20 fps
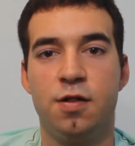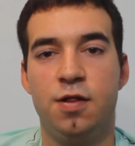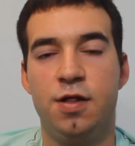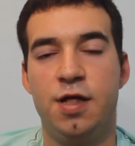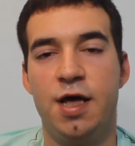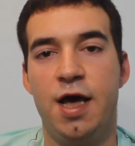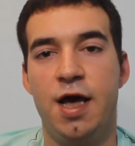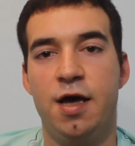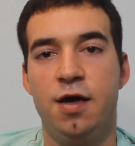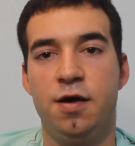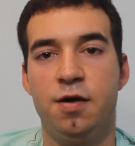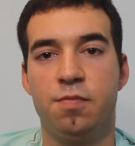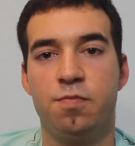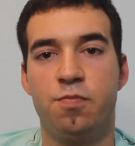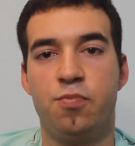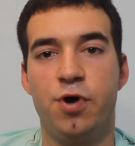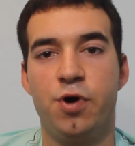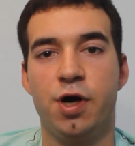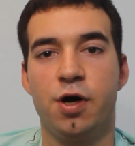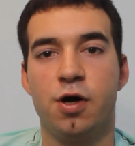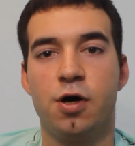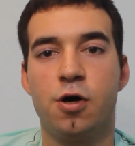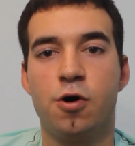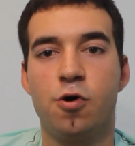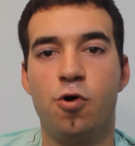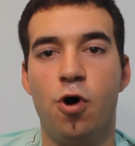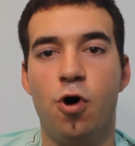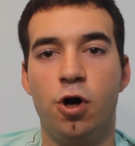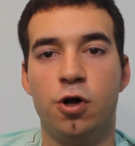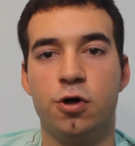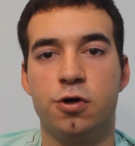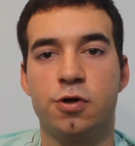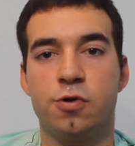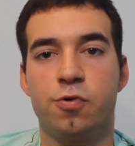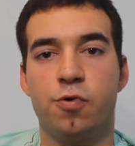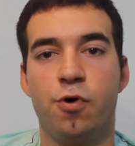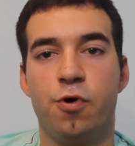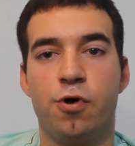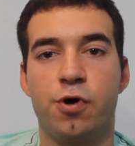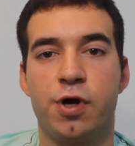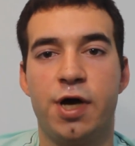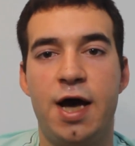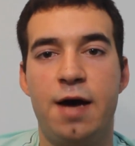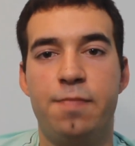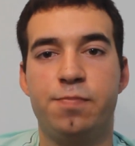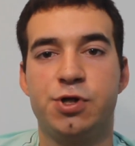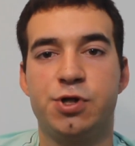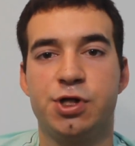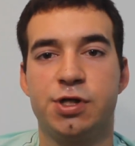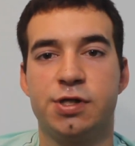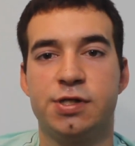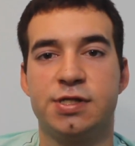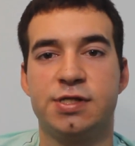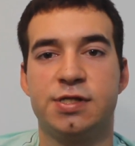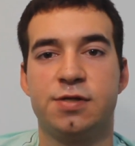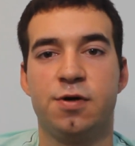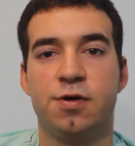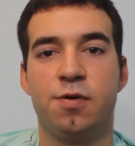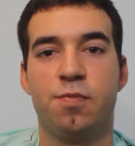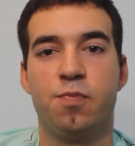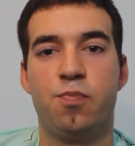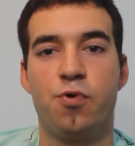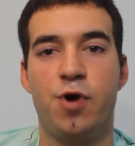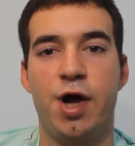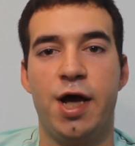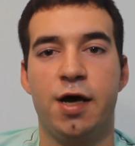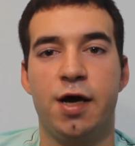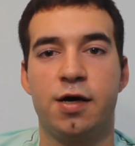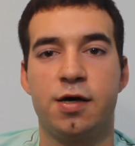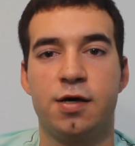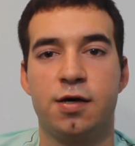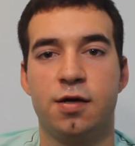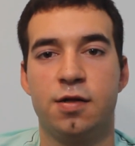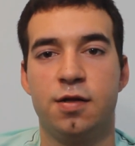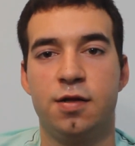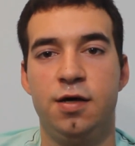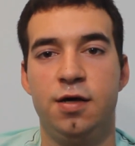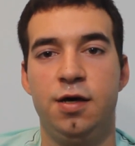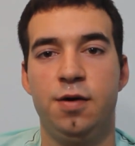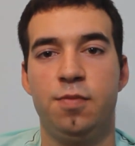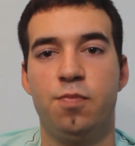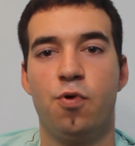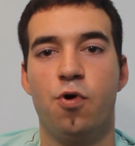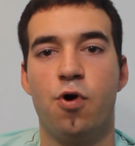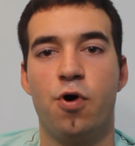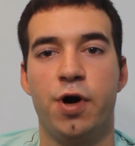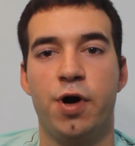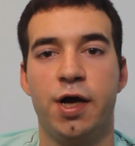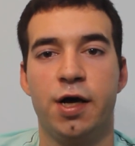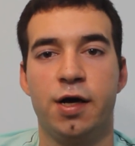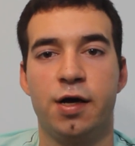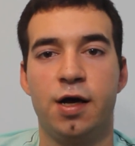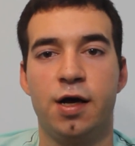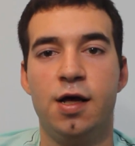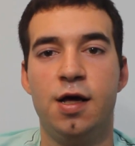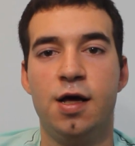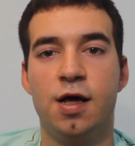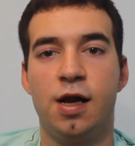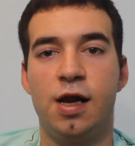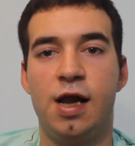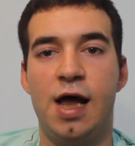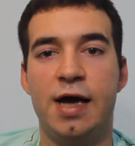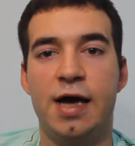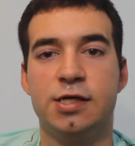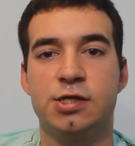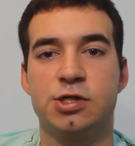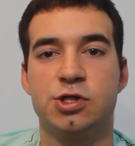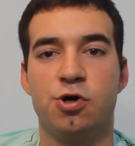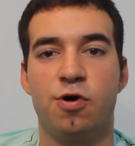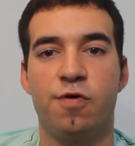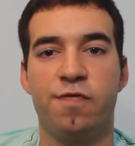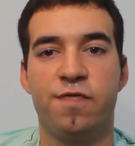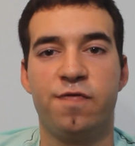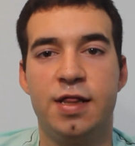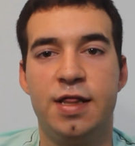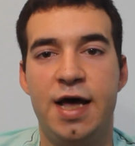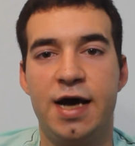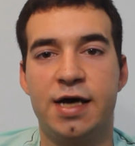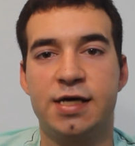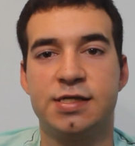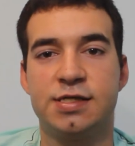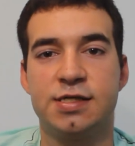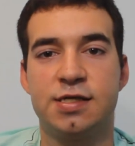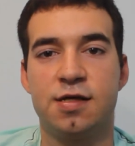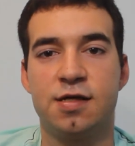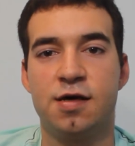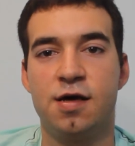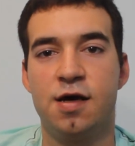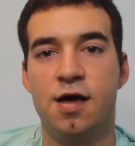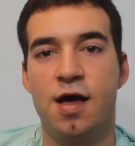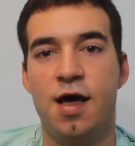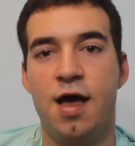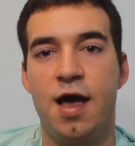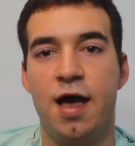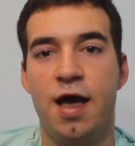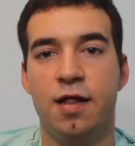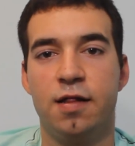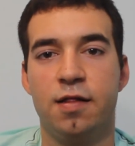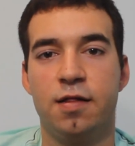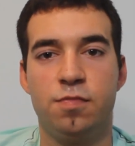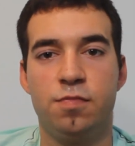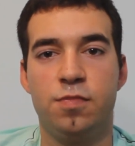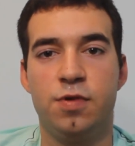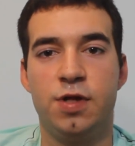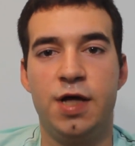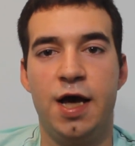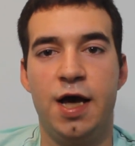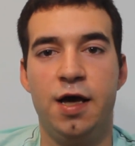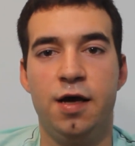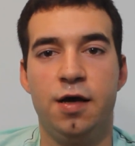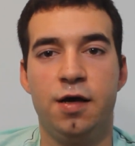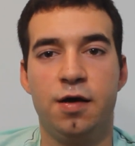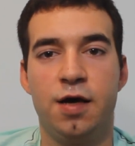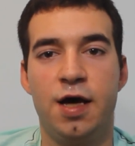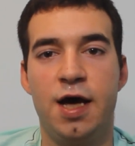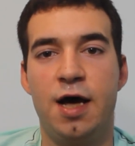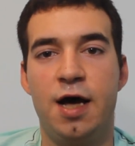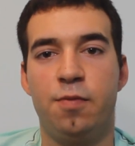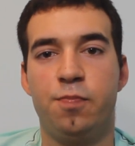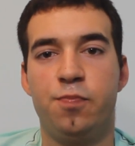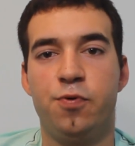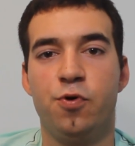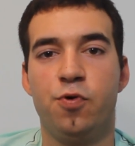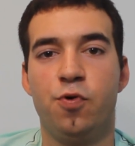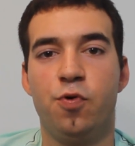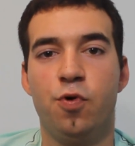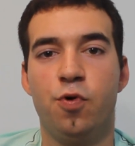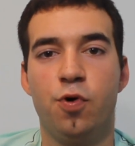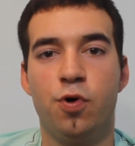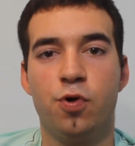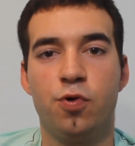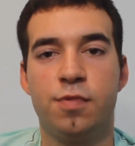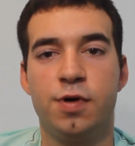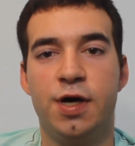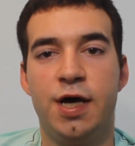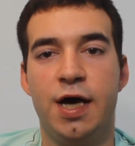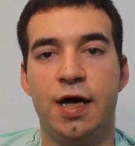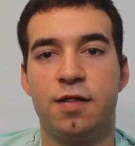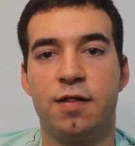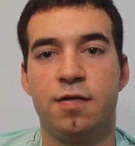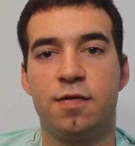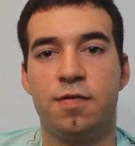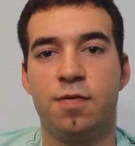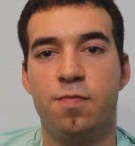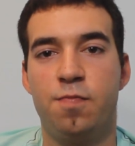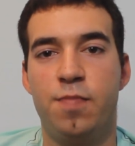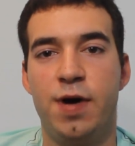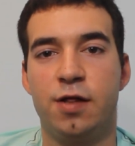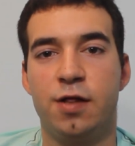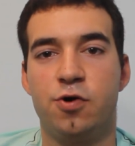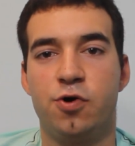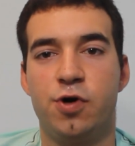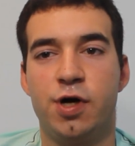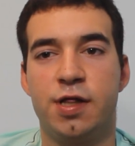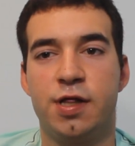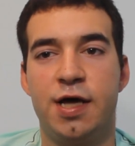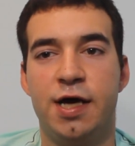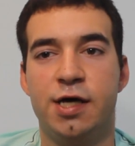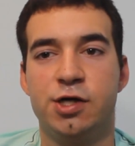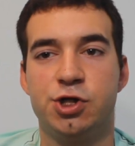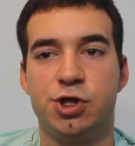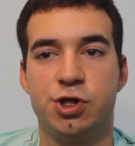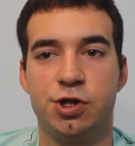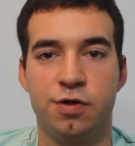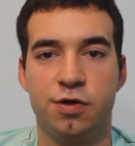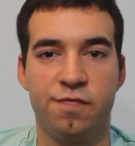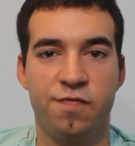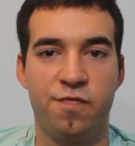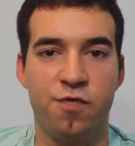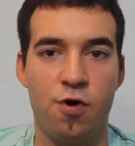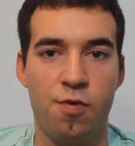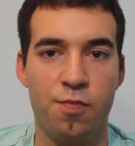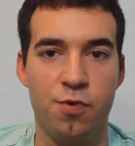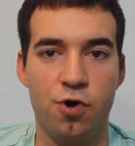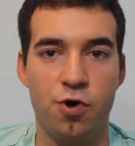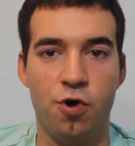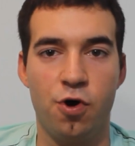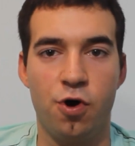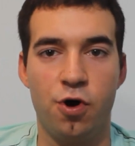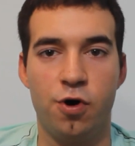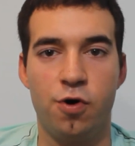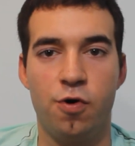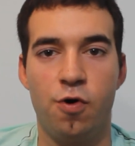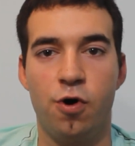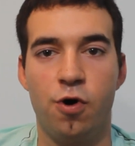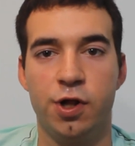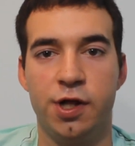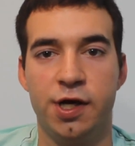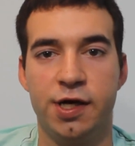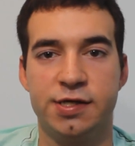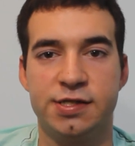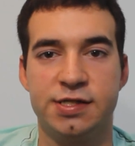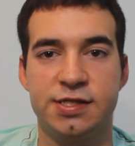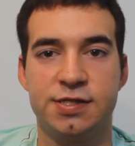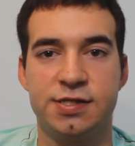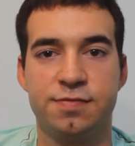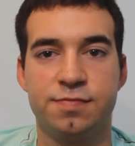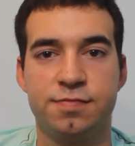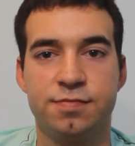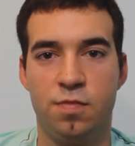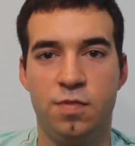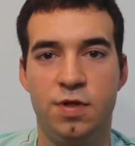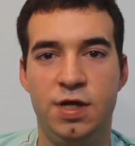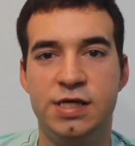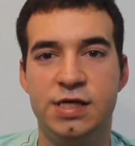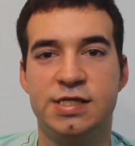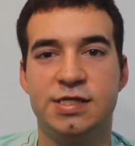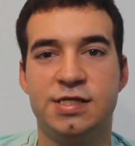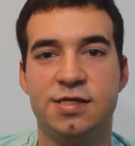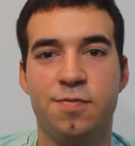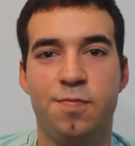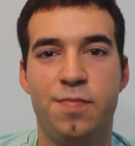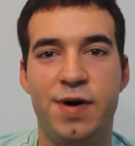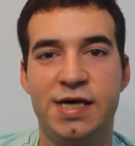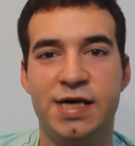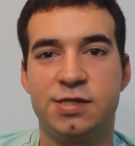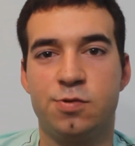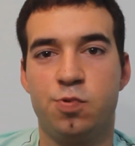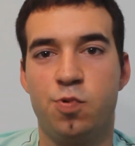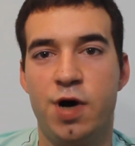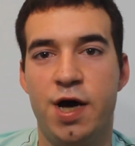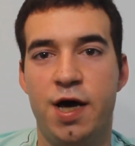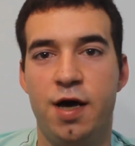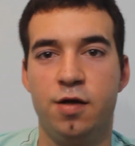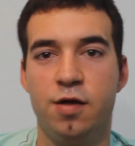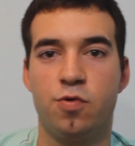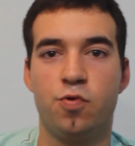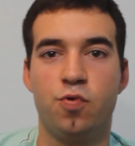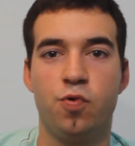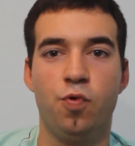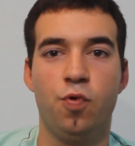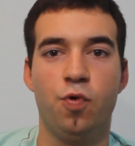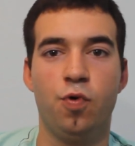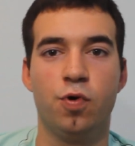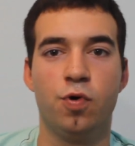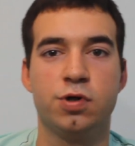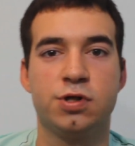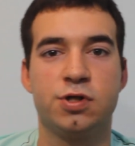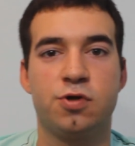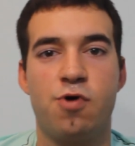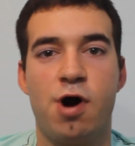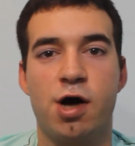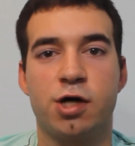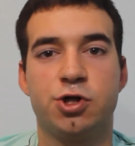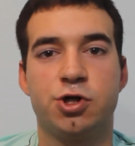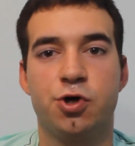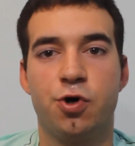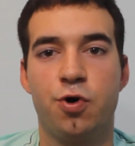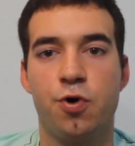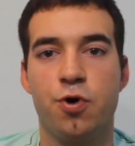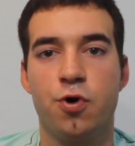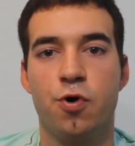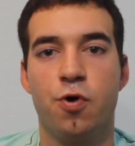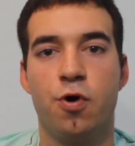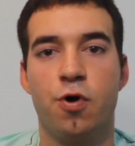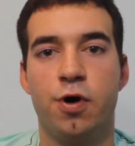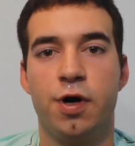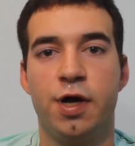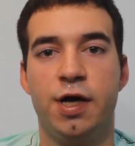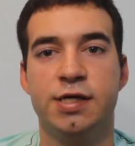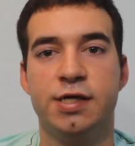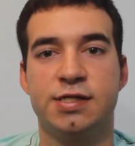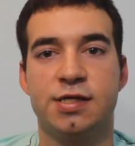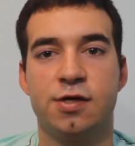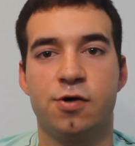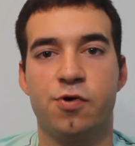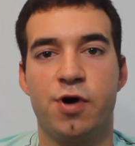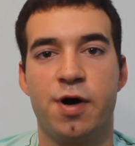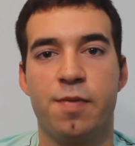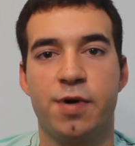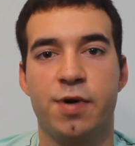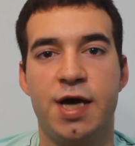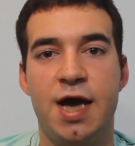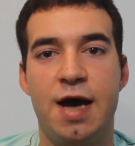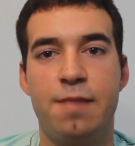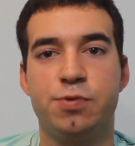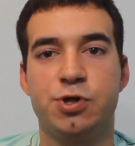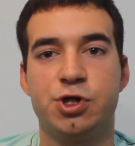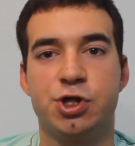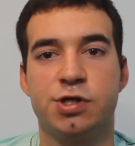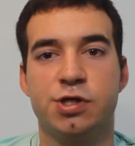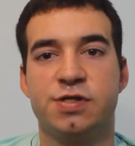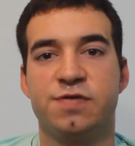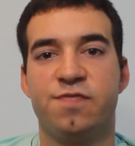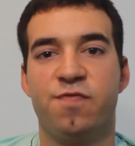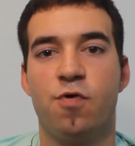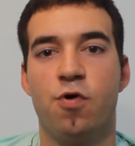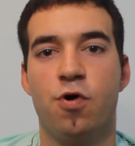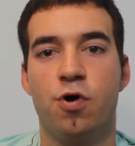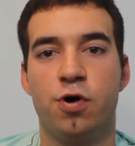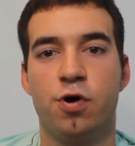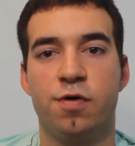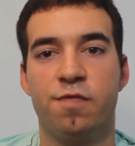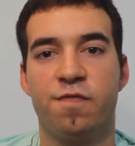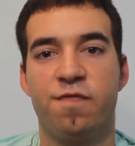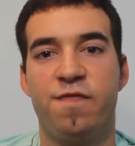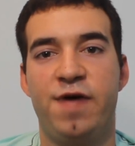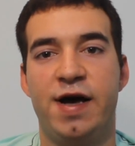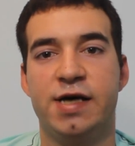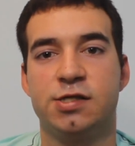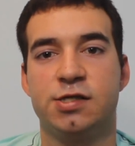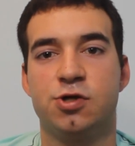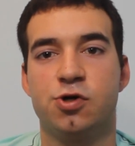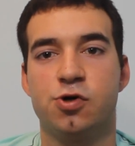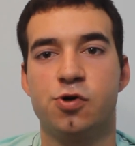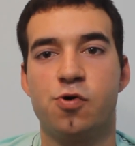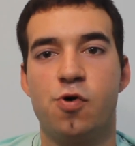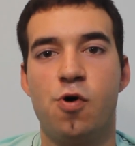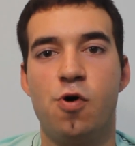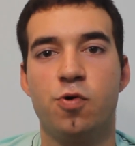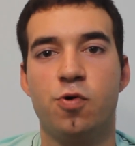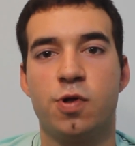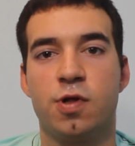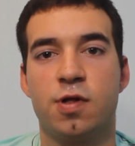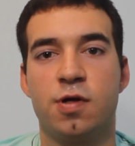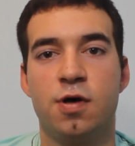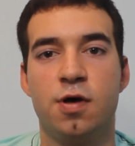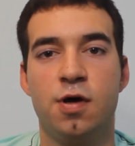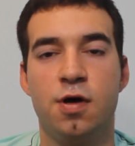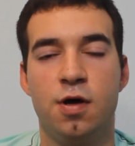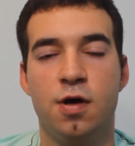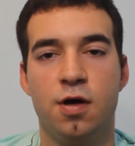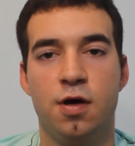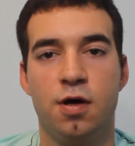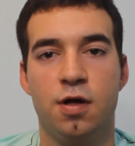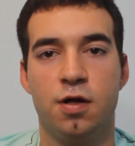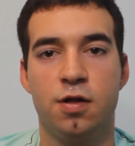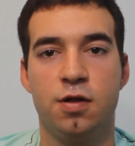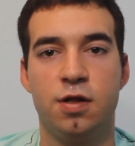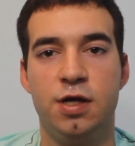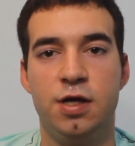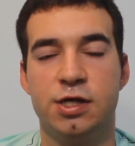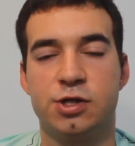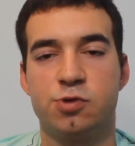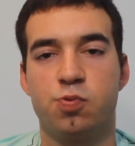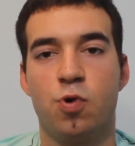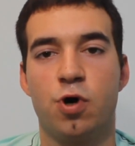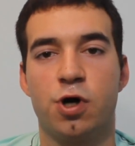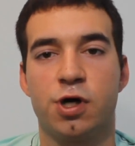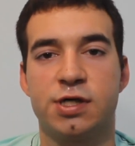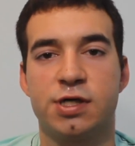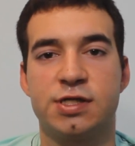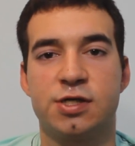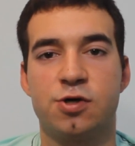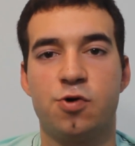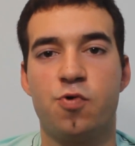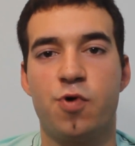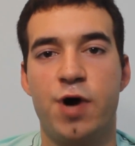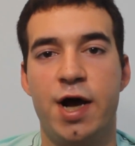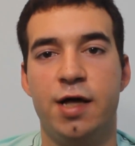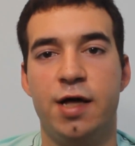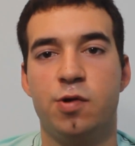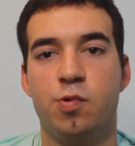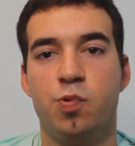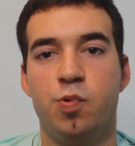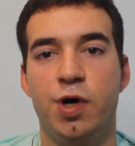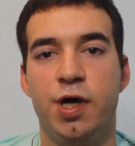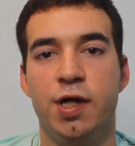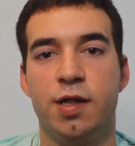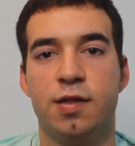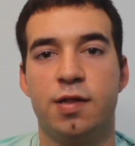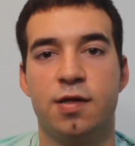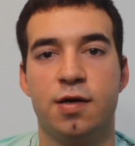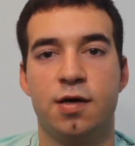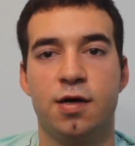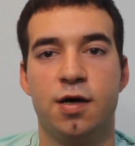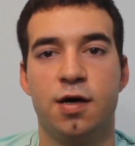They bring color to your captions, break the boring lines of text, and they help you get better attention from your audience. This is the best way to structure your Instagram captions for faster growth. This works great with